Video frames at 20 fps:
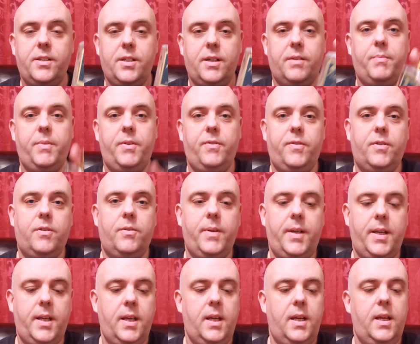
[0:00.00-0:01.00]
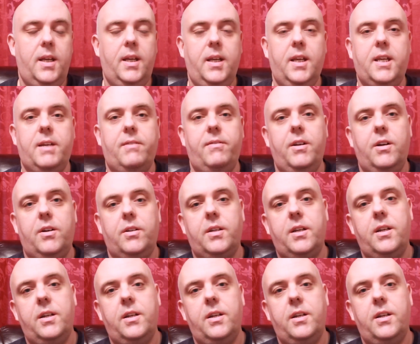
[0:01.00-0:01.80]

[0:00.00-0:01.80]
So before we carry on,